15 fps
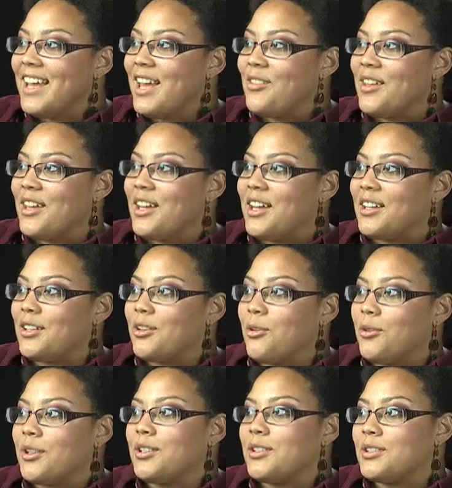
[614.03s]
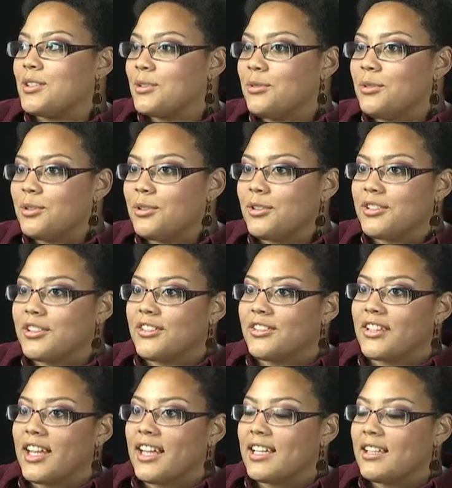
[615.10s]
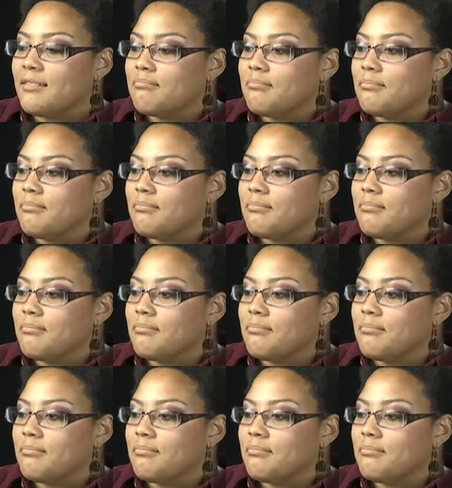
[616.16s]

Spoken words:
and then going to the school, you're like